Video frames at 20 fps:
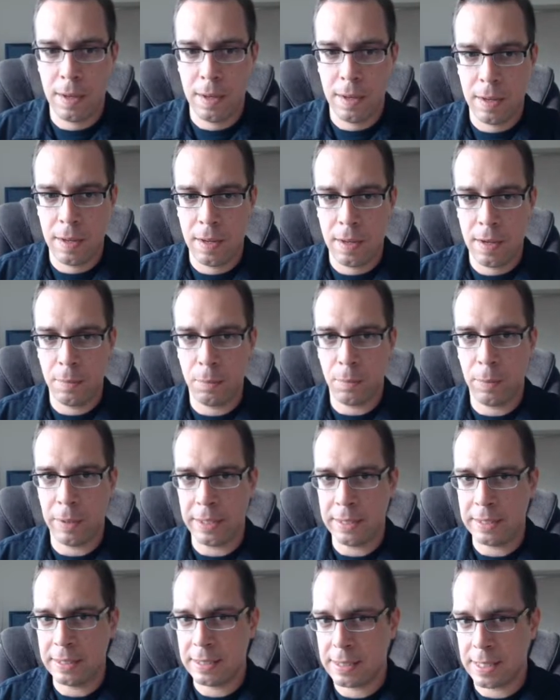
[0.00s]
We're going to
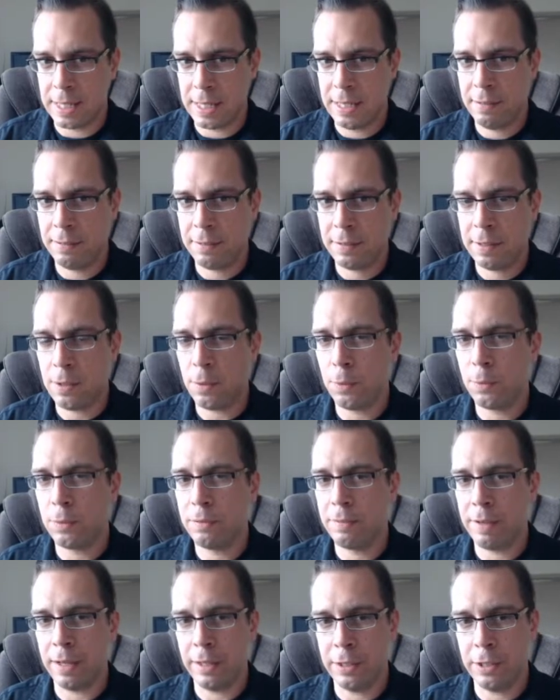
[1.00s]
save the old value
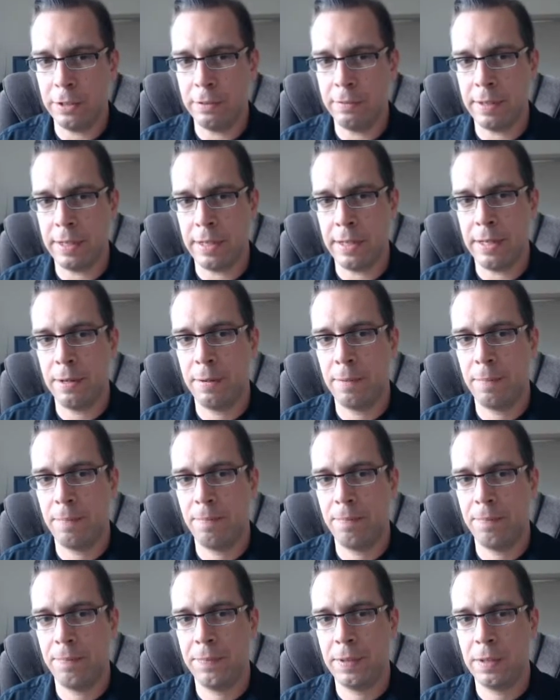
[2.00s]
of A.
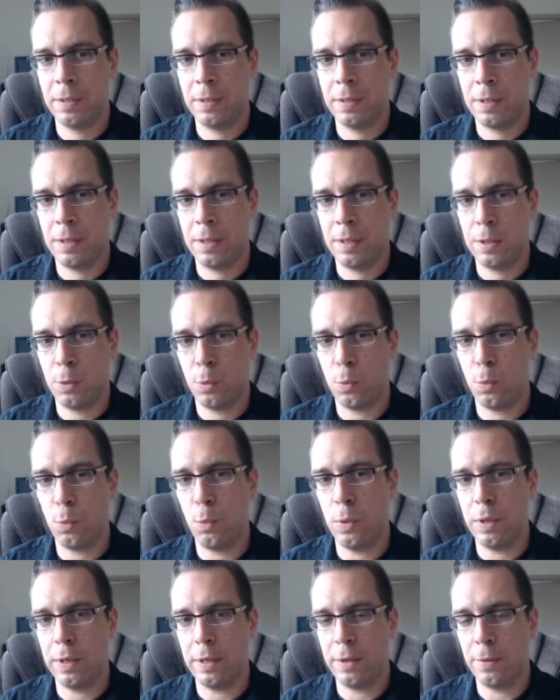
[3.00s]
We're
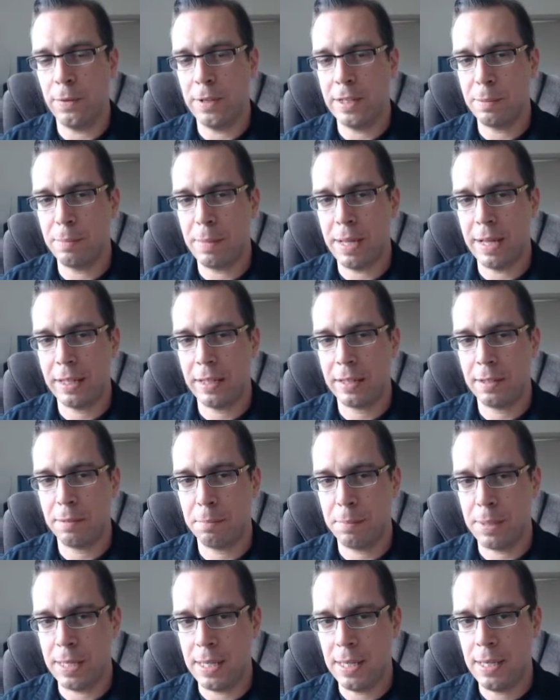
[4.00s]
going to make
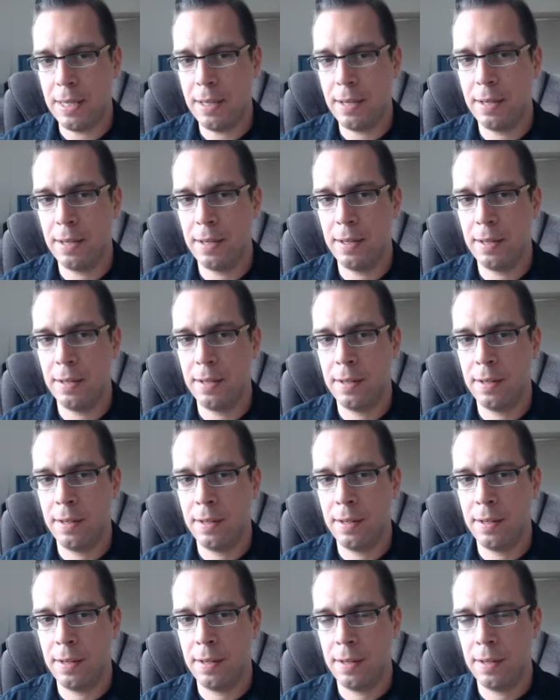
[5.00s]
B,
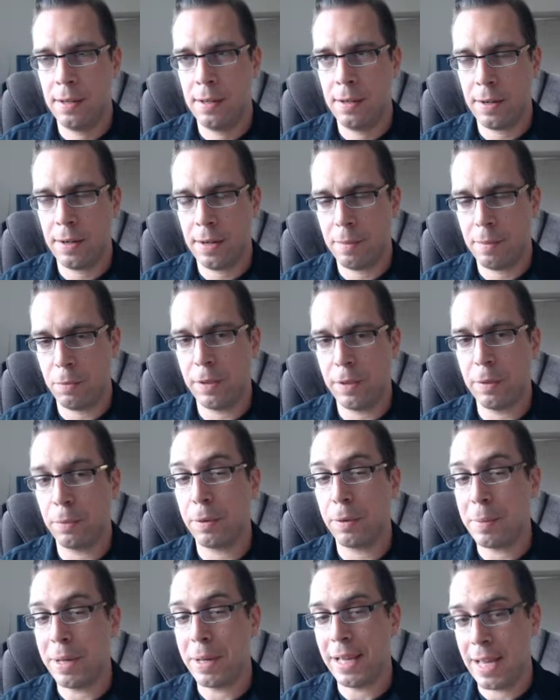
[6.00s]
but then we're going to make
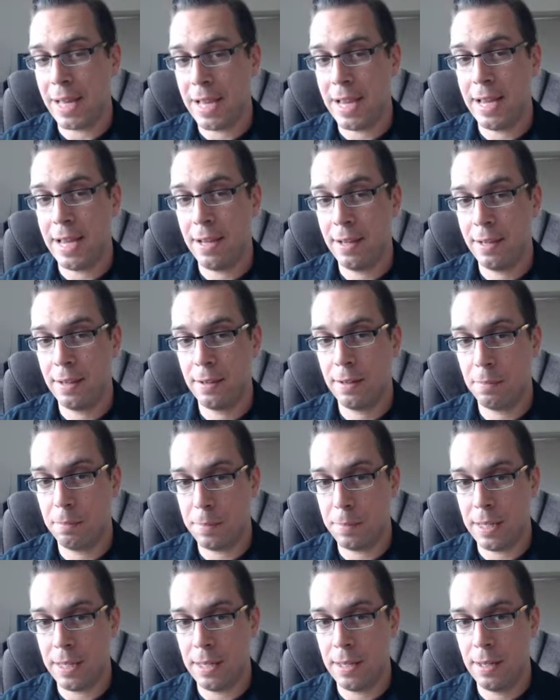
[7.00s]
A B,
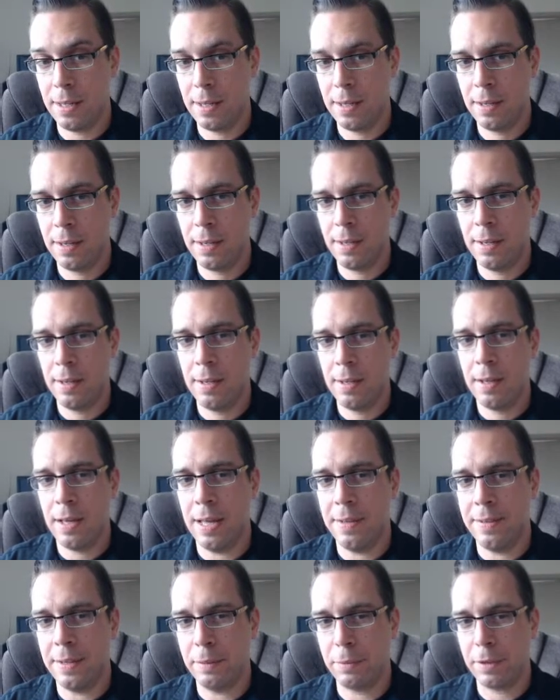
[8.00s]
and then we're
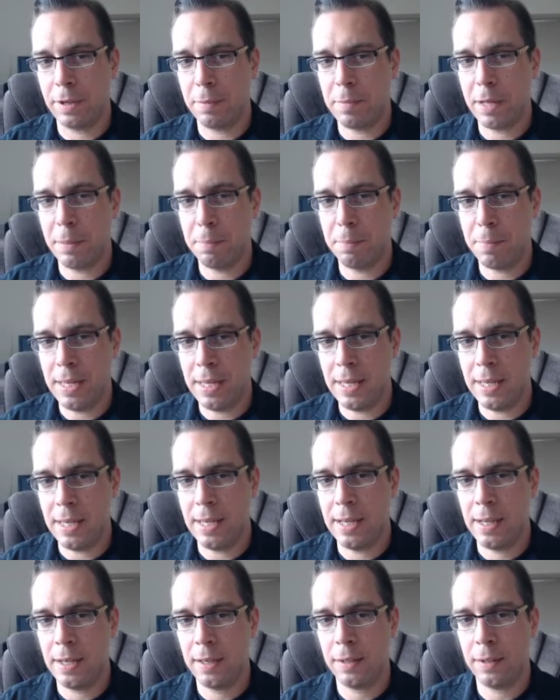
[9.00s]
going to make B
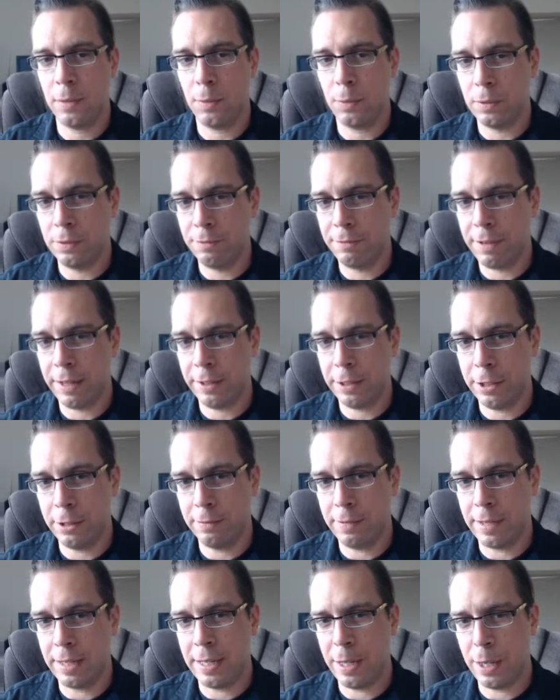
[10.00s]
the old value of A
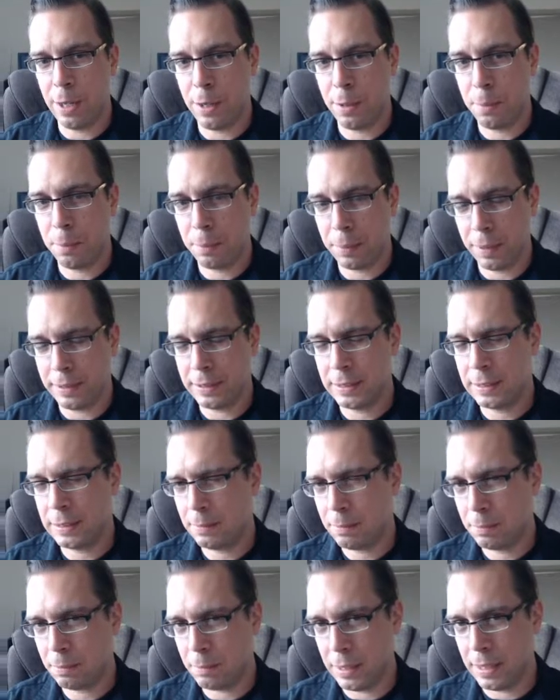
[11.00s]
plus
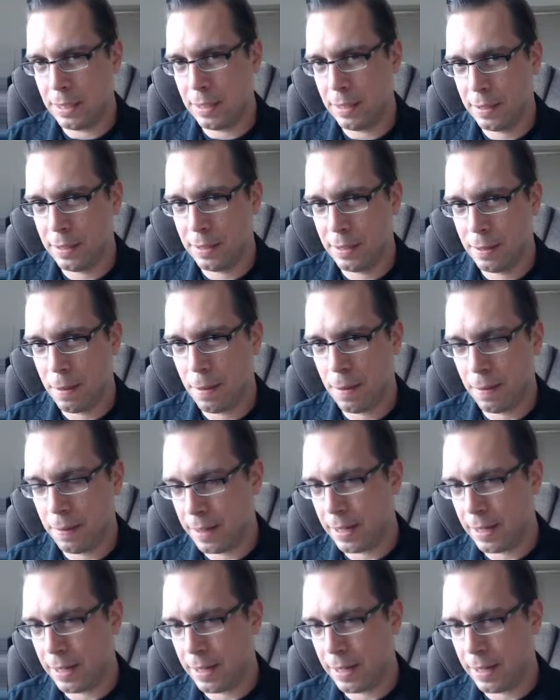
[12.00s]
B. All right?